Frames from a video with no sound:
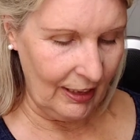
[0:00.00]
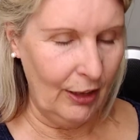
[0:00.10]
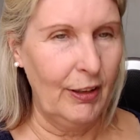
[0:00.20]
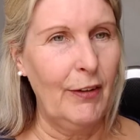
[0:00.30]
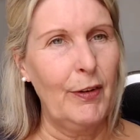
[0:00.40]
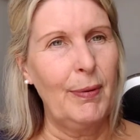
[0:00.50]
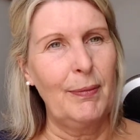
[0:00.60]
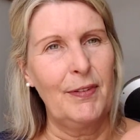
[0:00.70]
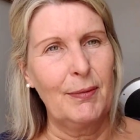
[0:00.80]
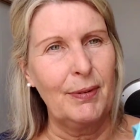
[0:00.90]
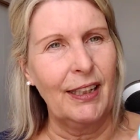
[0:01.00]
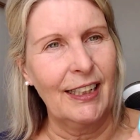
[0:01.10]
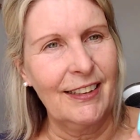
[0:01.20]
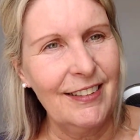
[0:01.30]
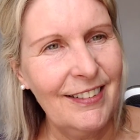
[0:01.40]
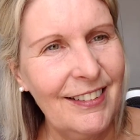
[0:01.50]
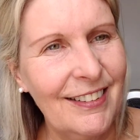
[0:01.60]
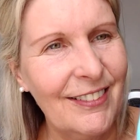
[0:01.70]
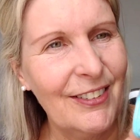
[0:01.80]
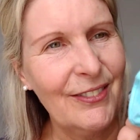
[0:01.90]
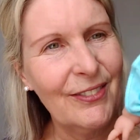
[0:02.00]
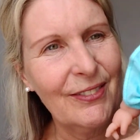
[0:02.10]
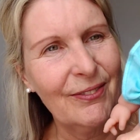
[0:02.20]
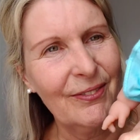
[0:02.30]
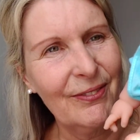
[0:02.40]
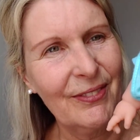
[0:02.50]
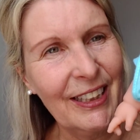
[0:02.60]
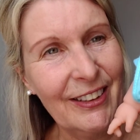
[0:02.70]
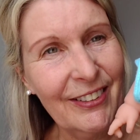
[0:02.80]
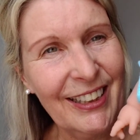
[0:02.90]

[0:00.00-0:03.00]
you have the baby's umbilicus here,